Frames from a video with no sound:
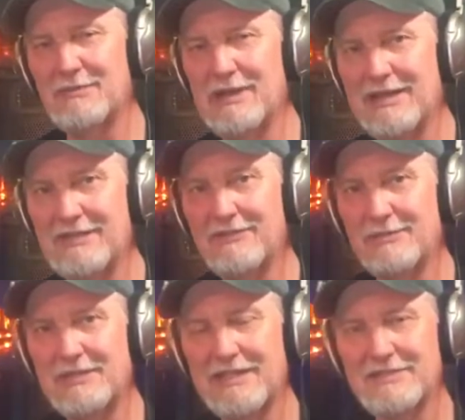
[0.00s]
body
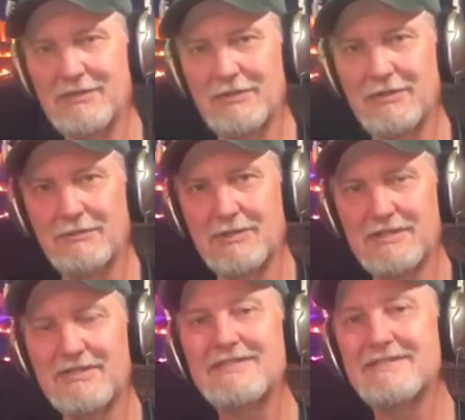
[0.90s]
from it. That's how good it
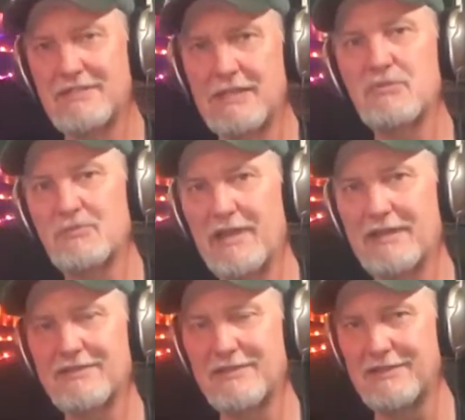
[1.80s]
was. Same
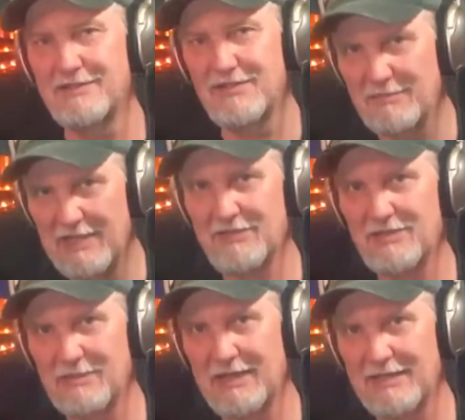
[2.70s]
specs as the
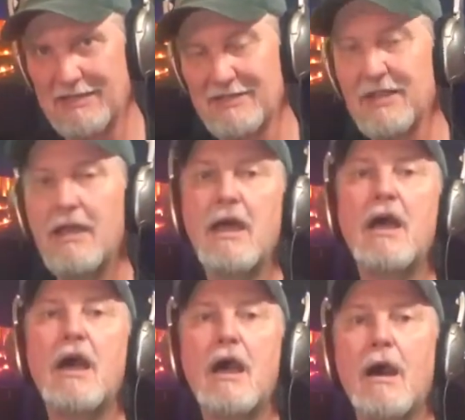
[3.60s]
Maxi bodies.
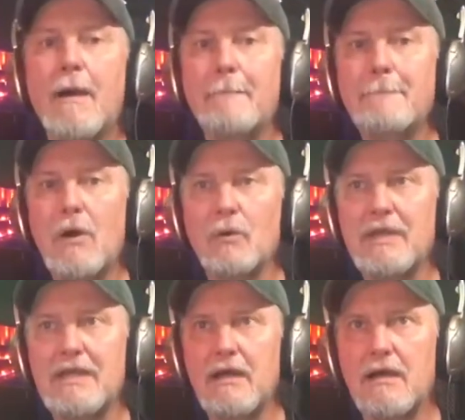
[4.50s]
Okay,